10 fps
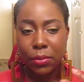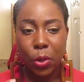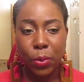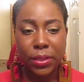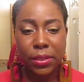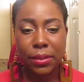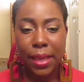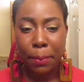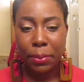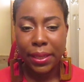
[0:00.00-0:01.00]
going to
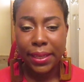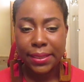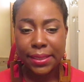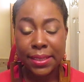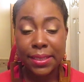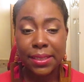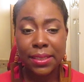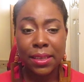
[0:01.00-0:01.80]
that place is